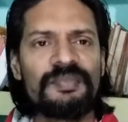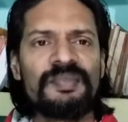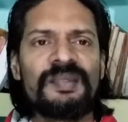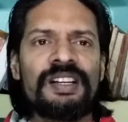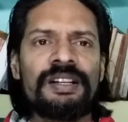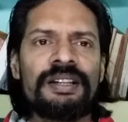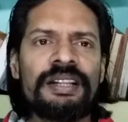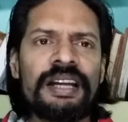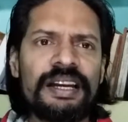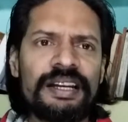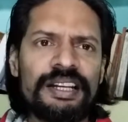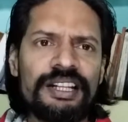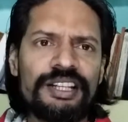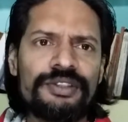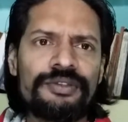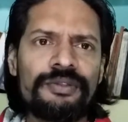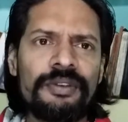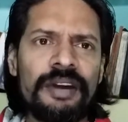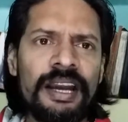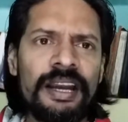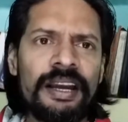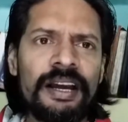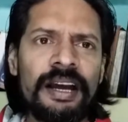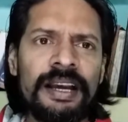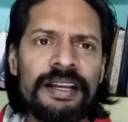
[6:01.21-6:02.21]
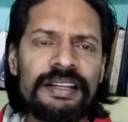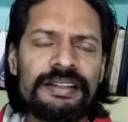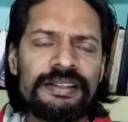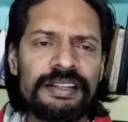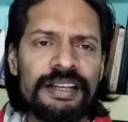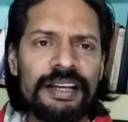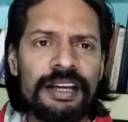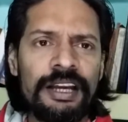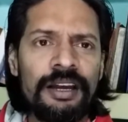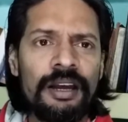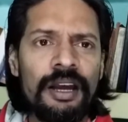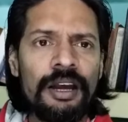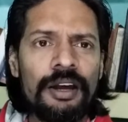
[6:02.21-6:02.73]
That is why I
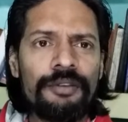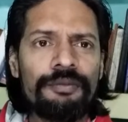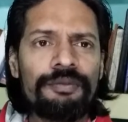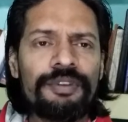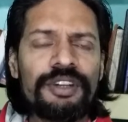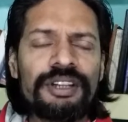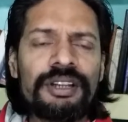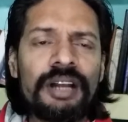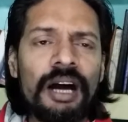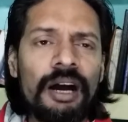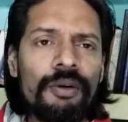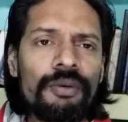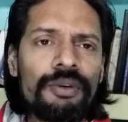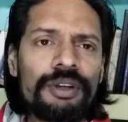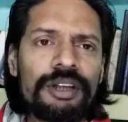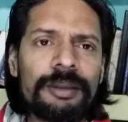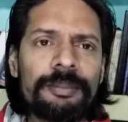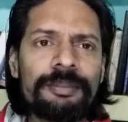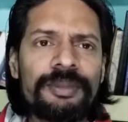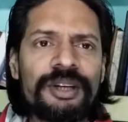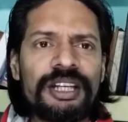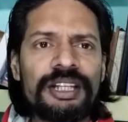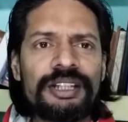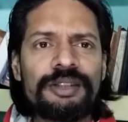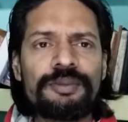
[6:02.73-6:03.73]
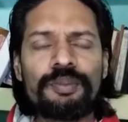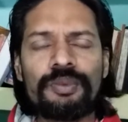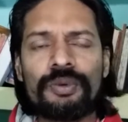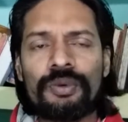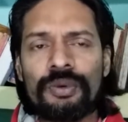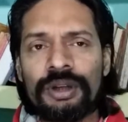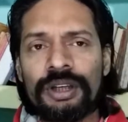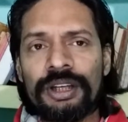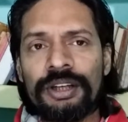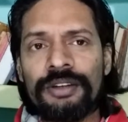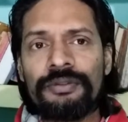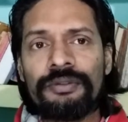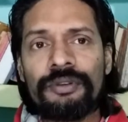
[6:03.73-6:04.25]
say without a base book
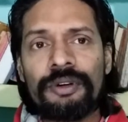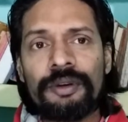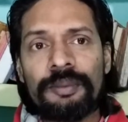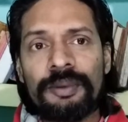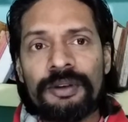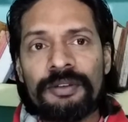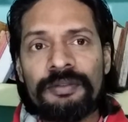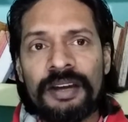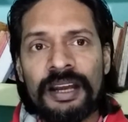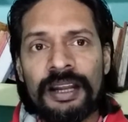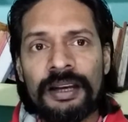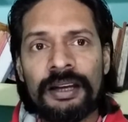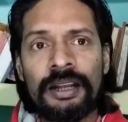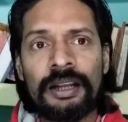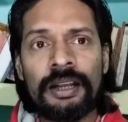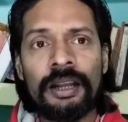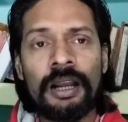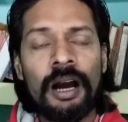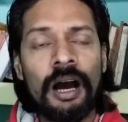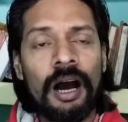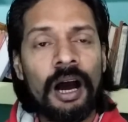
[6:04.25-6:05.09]
it would be very